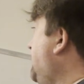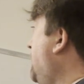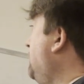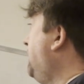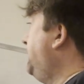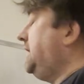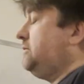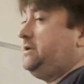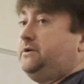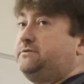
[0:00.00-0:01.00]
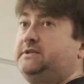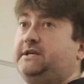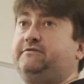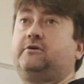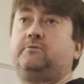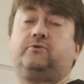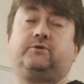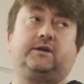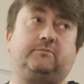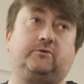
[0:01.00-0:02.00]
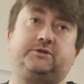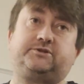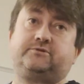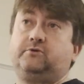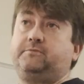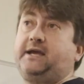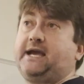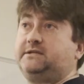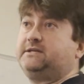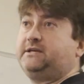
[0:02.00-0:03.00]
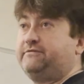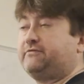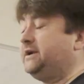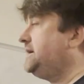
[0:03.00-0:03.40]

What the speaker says: colon, then it will use the default port number, which would be 80 for an